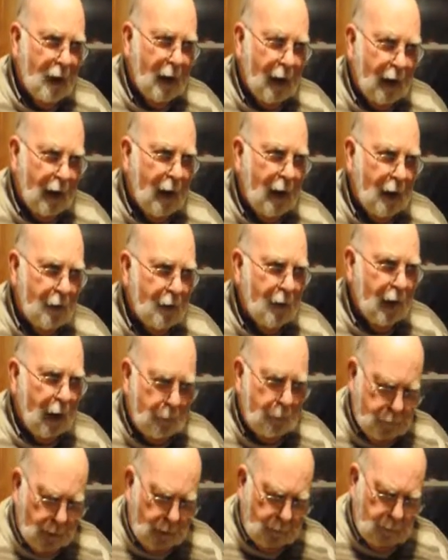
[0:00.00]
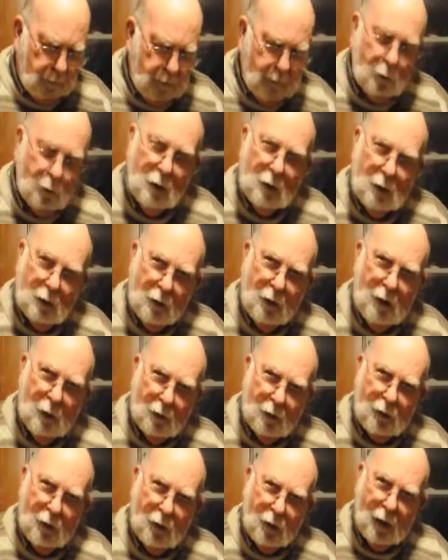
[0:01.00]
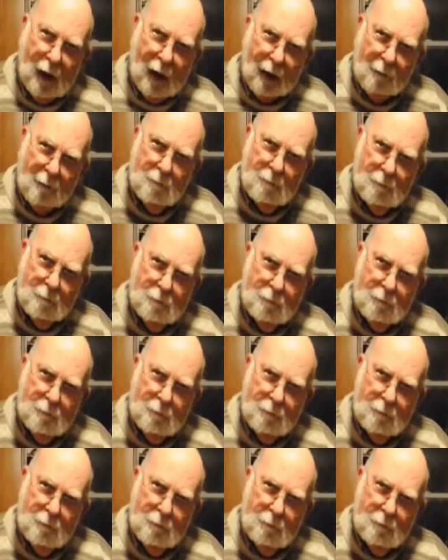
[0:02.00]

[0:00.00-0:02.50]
And I probably would agree with you on that.